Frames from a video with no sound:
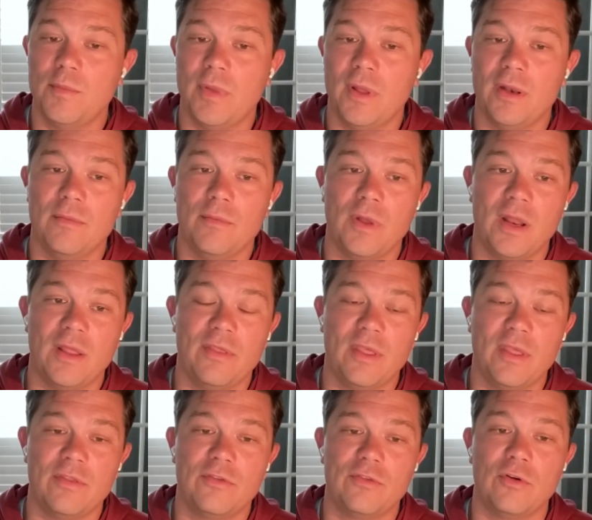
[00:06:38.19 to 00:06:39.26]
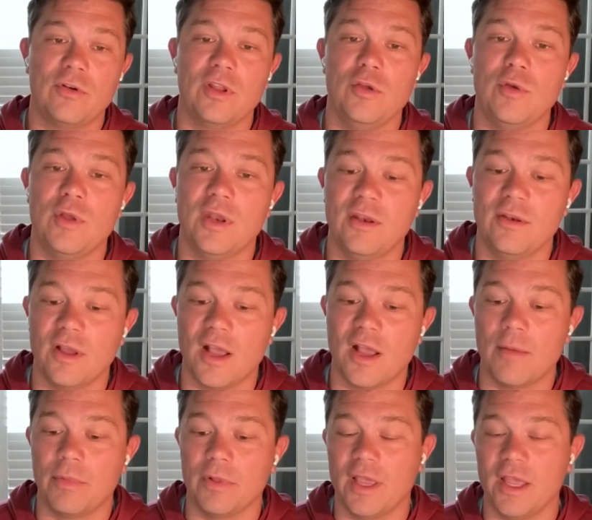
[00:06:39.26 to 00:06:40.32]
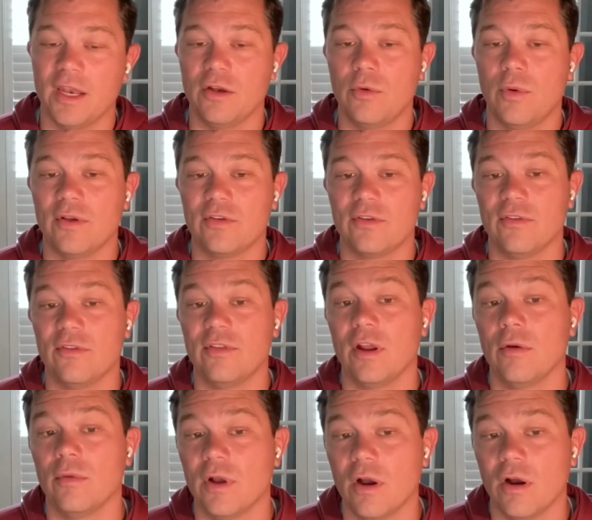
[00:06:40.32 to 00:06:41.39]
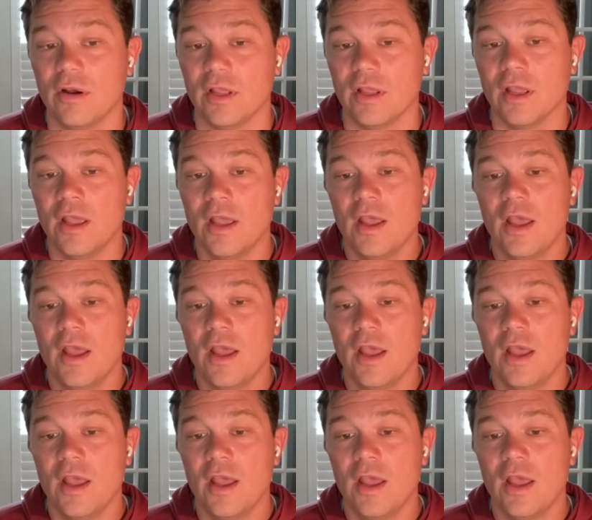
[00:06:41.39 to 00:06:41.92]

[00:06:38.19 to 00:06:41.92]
But I think certainly you get into complicated questions there regarding